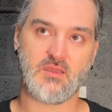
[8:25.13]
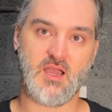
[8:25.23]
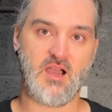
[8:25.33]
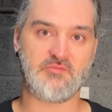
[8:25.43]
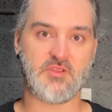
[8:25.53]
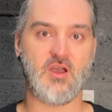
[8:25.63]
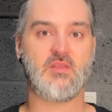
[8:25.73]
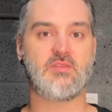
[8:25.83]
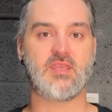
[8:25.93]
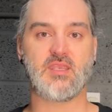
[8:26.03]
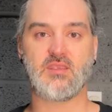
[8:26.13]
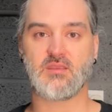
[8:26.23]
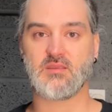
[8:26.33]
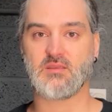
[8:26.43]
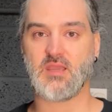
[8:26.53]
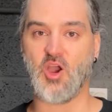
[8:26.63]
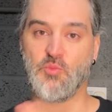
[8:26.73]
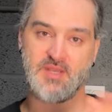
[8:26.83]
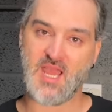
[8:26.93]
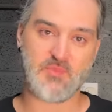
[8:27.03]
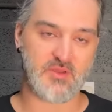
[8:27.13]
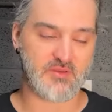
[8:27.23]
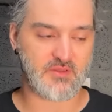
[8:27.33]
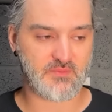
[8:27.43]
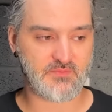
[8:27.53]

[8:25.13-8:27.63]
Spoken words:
After the help had happened,